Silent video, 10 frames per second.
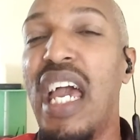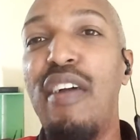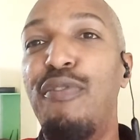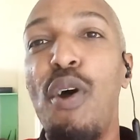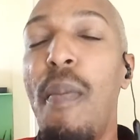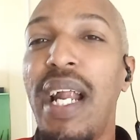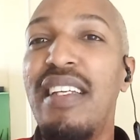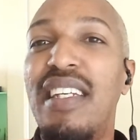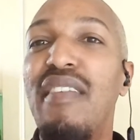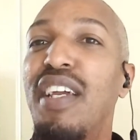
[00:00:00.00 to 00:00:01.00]
If
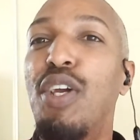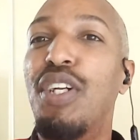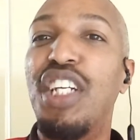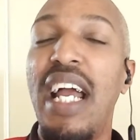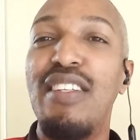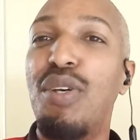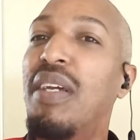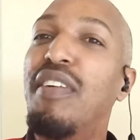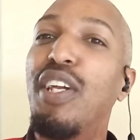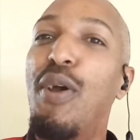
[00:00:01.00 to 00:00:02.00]
nobody's giving you a chance or giving